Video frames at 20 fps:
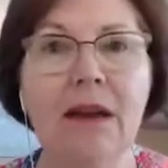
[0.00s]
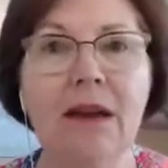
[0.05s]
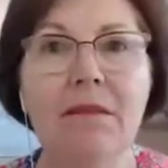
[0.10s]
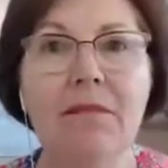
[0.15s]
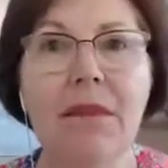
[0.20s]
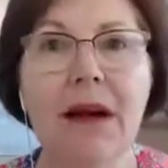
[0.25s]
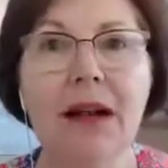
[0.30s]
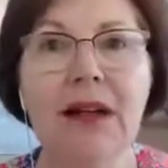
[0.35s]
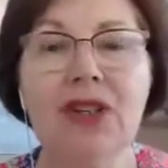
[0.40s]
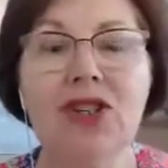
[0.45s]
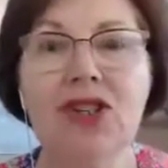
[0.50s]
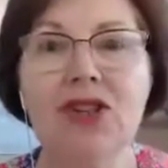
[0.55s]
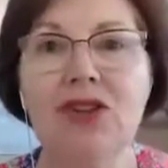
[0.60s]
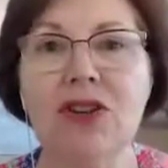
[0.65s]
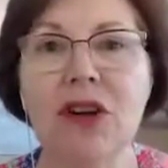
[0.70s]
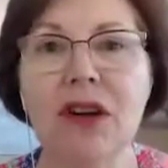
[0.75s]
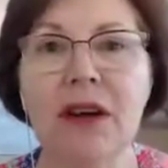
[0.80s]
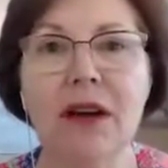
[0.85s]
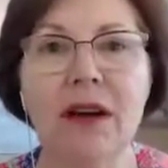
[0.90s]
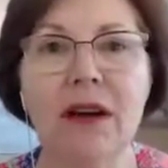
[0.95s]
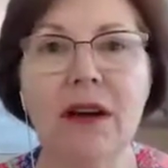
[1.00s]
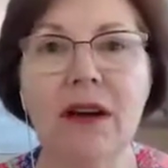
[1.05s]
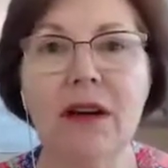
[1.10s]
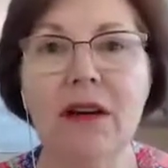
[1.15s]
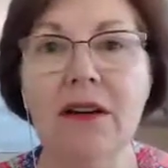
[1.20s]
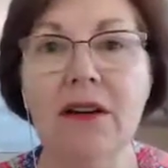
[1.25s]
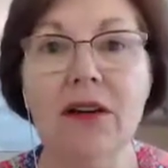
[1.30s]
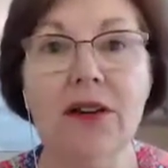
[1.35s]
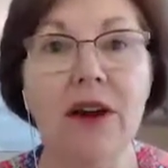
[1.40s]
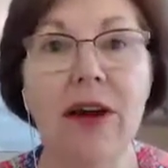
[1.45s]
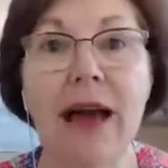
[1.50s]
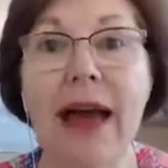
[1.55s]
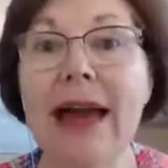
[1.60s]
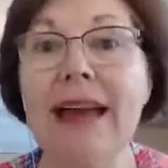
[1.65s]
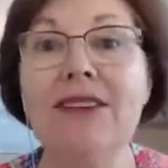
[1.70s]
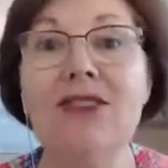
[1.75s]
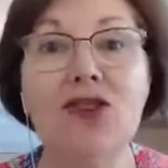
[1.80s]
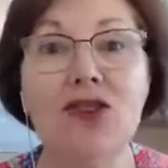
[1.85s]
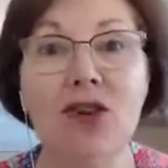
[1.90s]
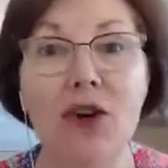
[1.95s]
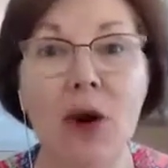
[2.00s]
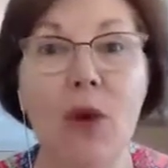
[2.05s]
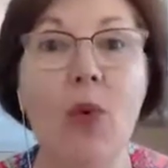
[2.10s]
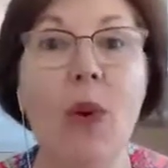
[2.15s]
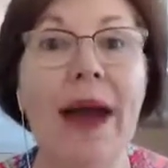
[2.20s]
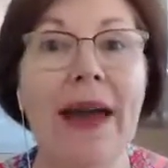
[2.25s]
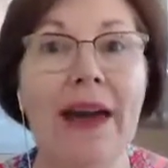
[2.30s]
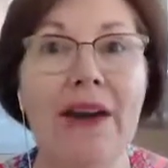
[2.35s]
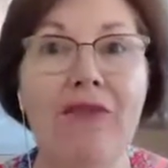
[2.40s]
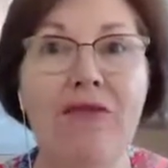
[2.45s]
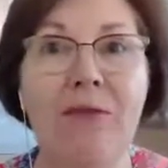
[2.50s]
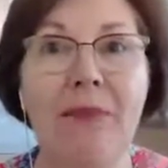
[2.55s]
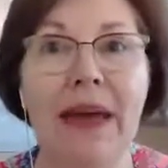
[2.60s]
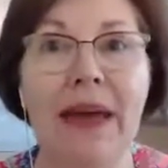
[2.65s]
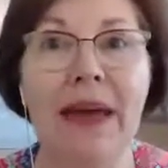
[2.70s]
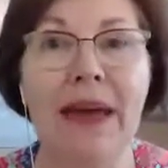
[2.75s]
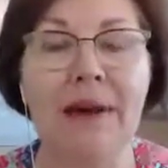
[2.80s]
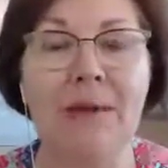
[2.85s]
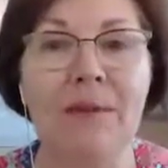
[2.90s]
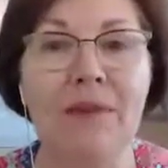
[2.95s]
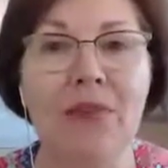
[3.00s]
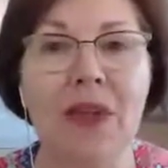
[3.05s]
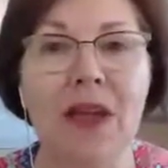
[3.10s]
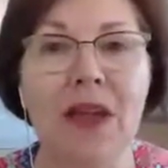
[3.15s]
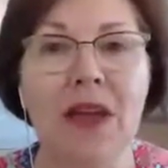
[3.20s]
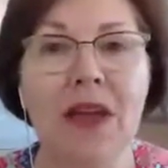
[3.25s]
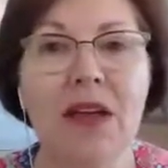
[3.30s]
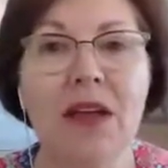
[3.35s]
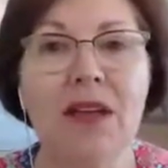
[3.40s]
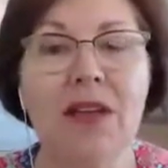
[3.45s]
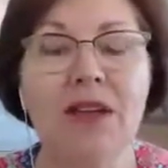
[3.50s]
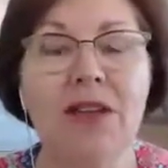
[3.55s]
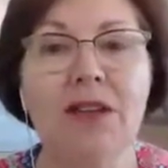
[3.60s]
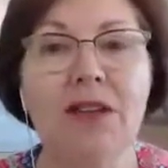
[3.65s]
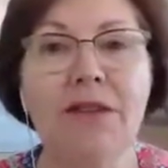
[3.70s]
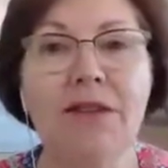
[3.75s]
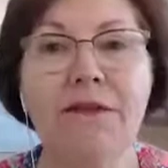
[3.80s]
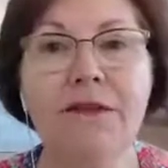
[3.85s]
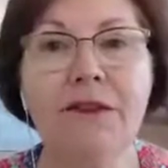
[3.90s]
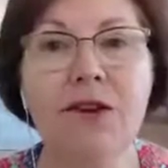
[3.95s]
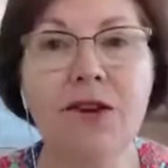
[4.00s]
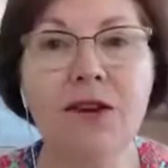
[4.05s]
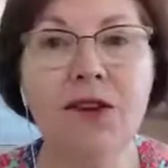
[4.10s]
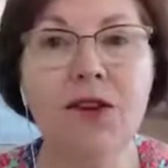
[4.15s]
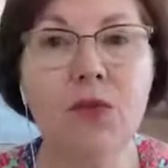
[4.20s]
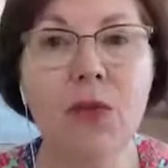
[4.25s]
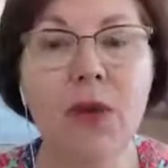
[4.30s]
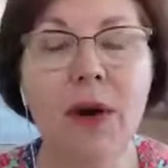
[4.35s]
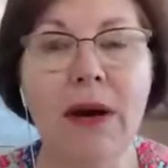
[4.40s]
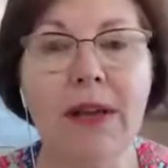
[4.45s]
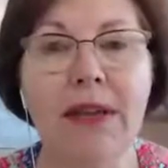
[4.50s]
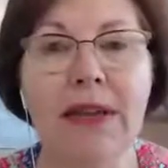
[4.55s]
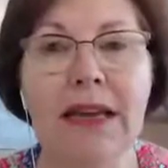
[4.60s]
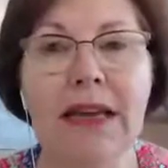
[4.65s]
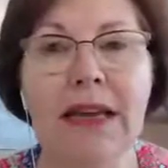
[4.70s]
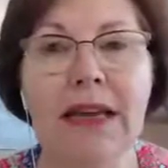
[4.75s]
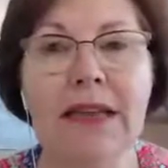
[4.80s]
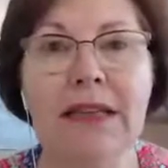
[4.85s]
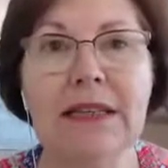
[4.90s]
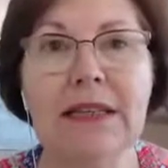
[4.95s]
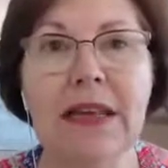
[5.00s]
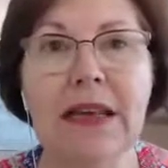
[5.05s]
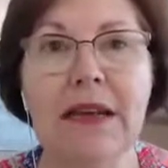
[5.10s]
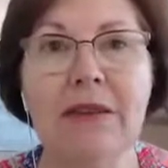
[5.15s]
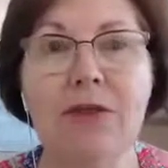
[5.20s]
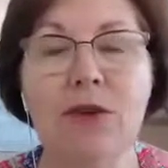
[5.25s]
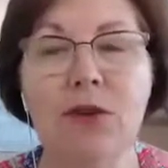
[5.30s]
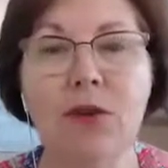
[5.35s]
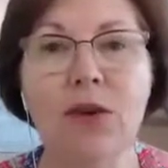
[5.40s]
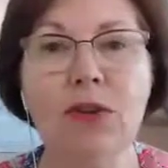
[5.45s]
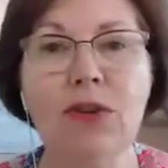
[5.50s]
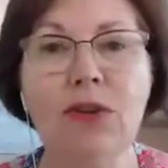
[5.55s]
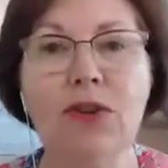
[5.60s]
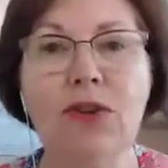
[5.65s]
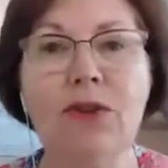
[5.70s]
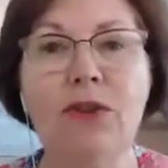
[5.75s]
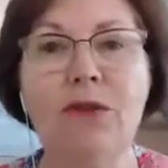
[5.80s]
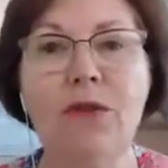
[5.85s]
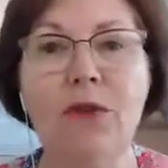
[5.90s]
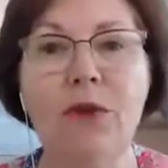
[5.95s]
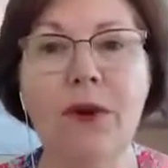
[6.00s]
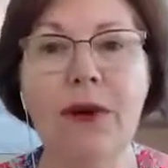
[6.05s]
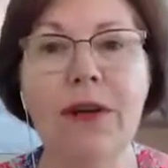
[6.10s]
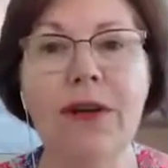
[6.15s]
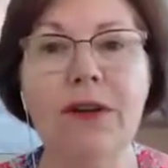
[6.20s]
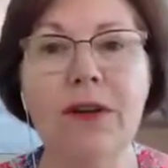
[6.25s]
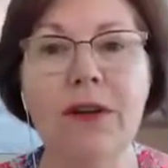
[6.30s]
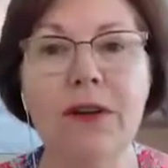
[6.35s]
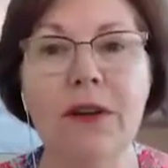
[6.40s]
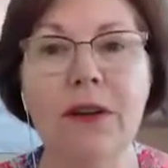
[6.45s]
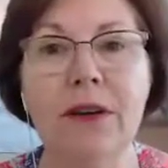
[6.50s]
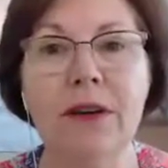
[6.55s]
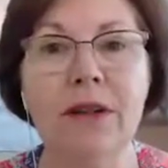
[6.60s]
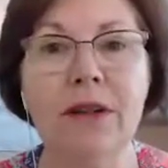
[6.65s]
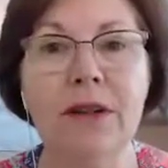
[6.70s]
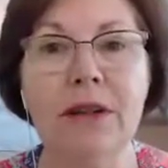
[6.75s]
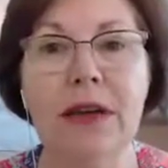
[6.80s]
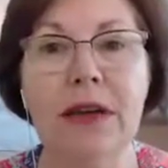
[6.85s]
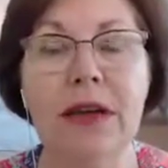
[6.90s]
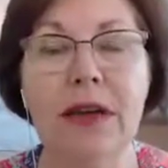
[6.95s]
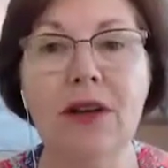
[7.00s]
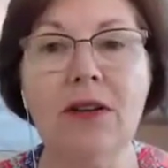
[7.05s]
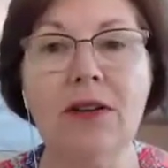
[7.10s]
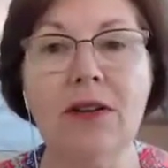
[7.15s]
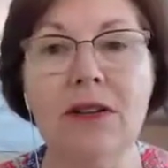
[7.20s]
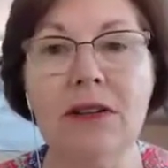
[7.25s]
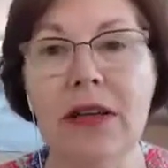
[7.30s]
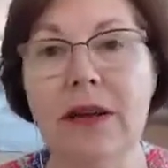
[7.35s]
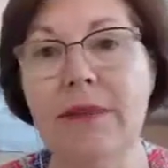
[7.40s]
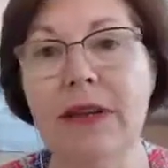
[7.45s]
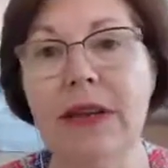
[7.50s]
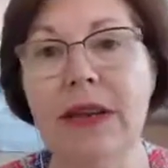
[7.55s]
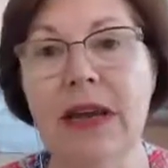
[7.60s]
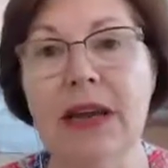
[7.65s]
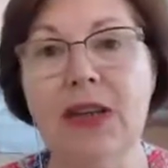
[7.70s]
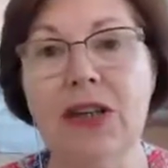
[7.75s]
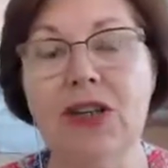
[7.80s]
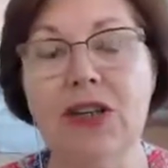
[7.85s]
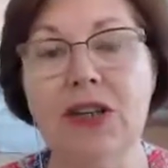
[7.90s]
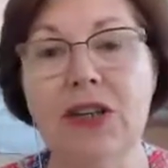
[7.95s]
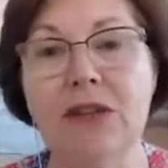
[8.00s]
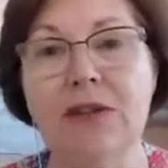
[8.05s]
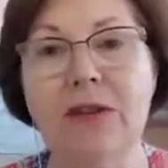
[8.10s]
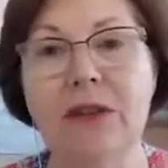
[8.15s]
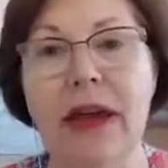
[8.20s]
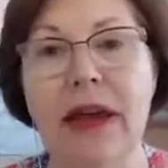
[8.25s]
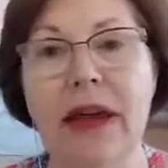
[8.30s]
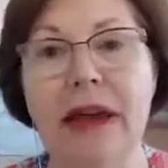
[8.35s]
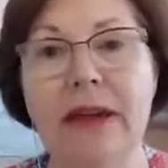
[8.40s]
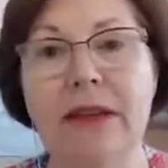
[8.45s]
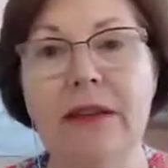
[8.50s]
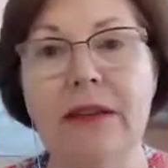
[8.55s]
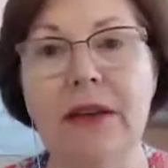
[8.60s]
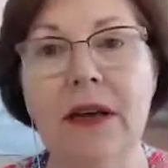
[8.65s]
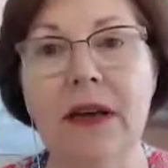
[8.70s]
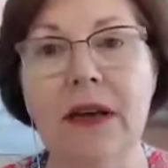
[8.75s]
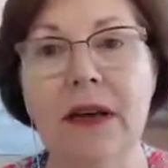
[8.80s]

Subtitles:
much, as a way of being. So the first one is, if you want to avoid the contamination and